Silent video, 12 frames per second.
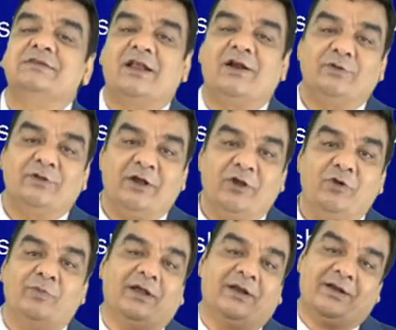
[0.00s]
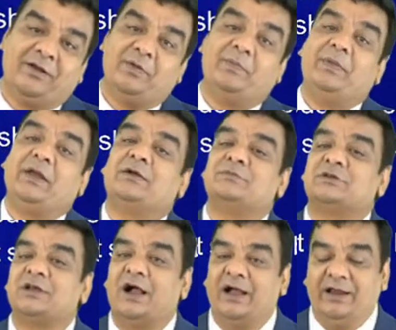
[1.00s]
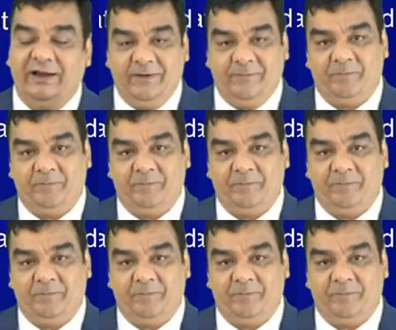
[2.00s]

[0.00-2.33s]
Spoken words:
around the tumor becomes high.